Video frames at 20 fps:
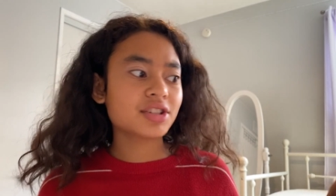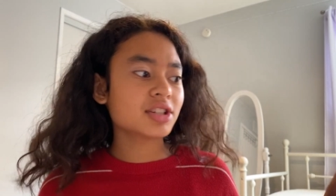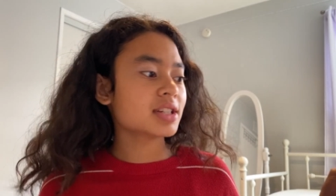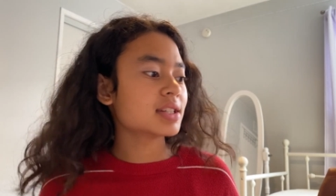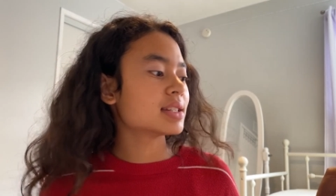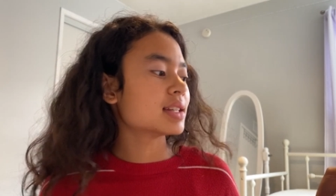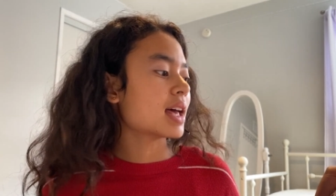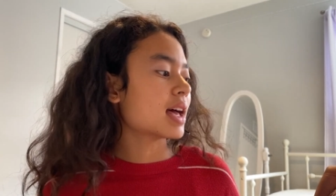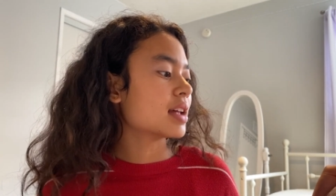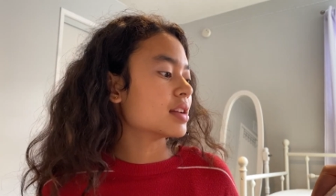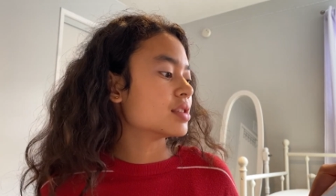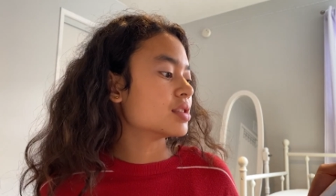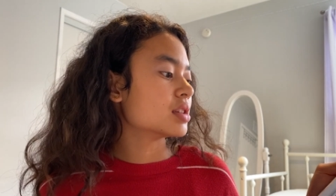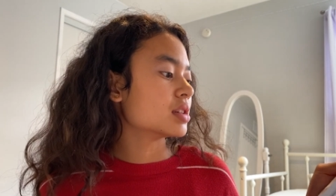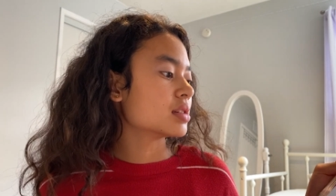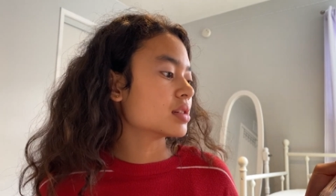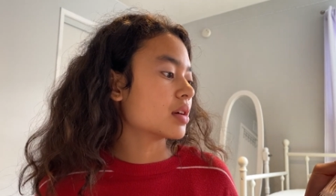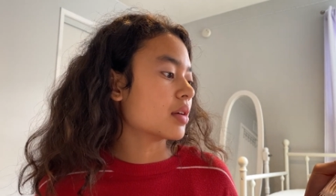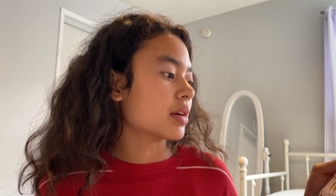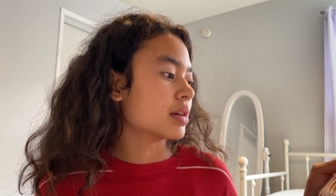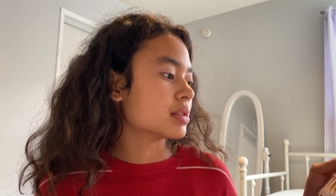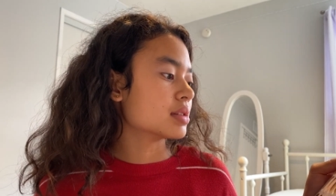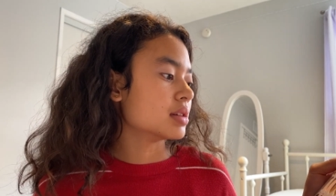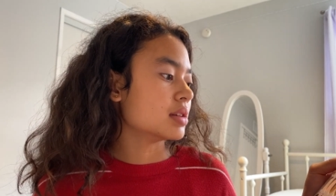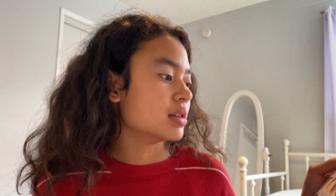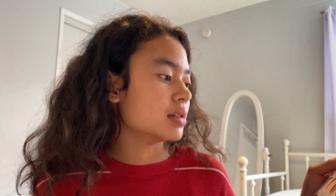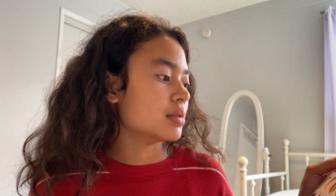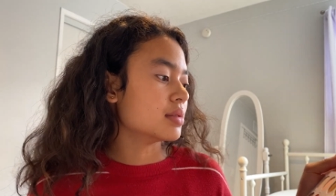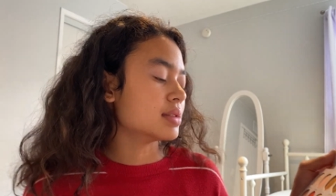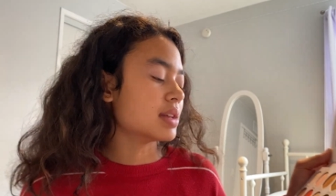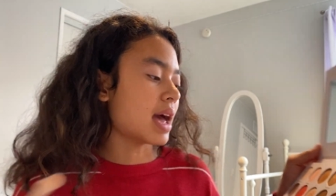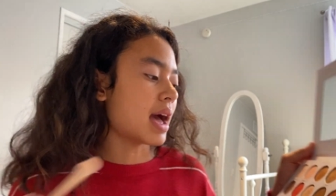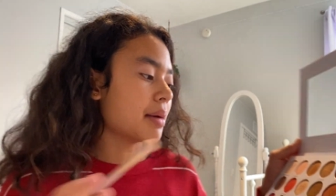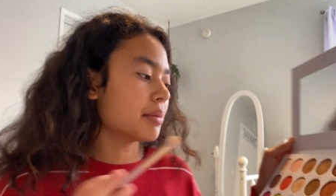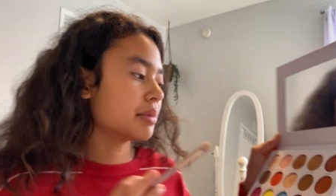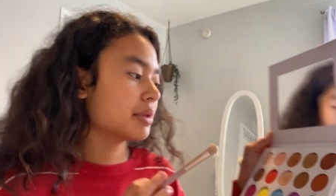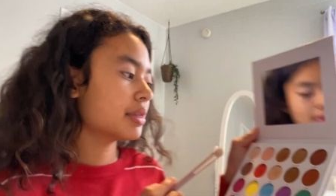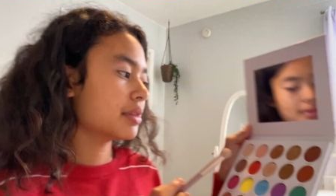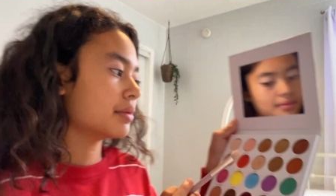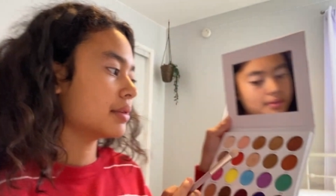she said she's going to use
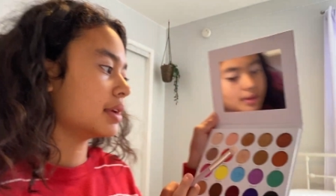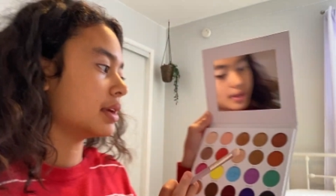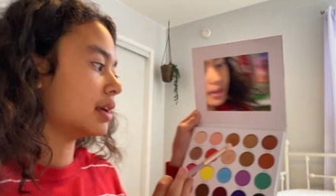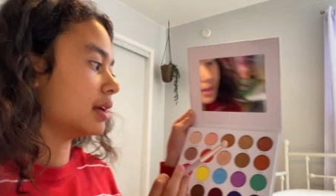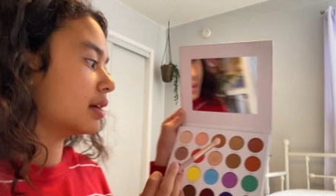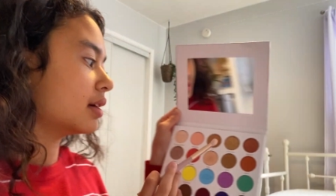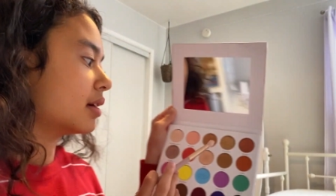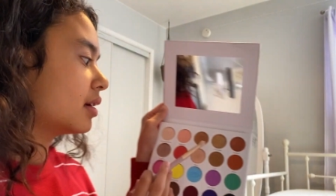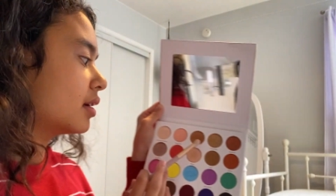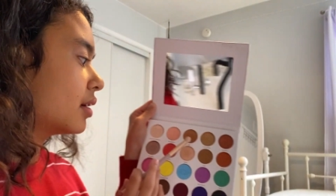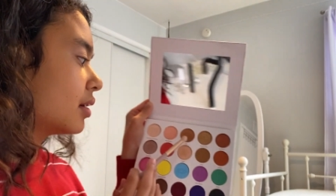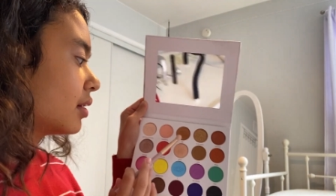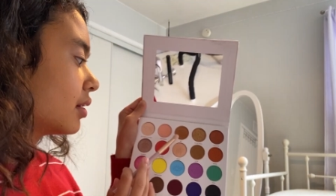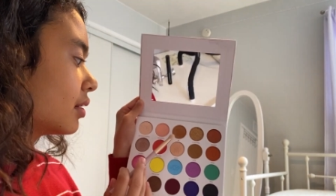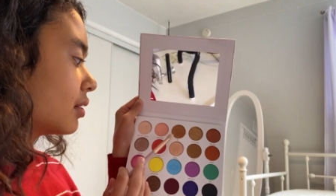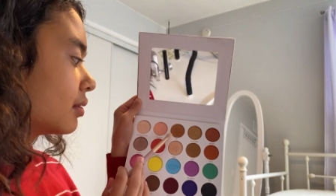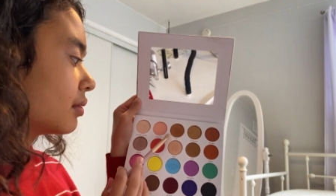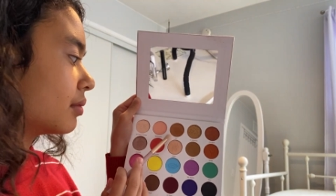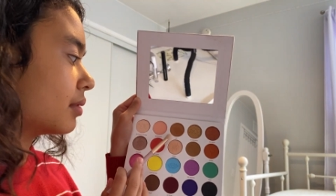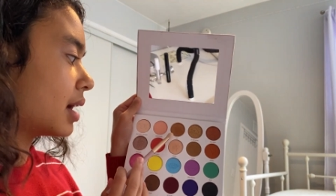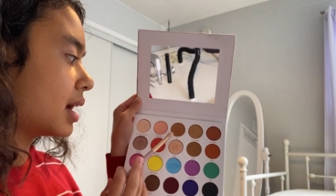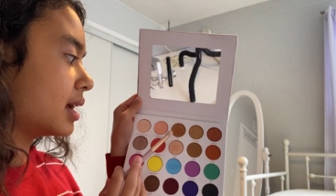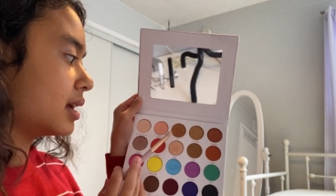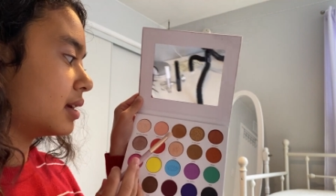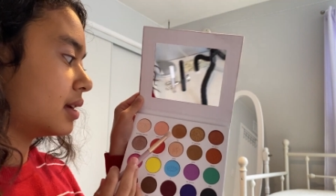M3 right